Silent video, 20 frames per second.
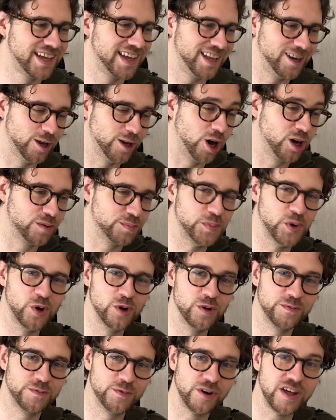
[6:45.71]
long ball
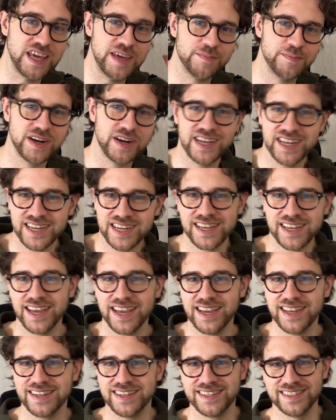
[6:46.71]
for Ibra
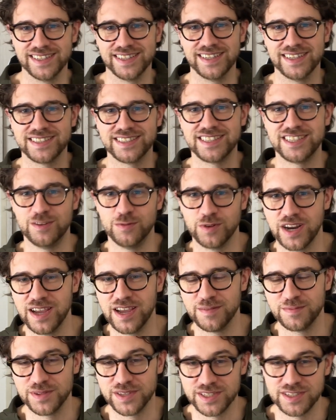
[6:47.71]
and see what
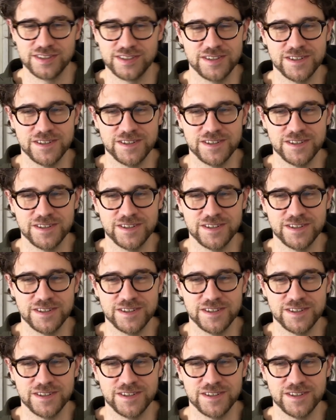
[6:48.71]
happens,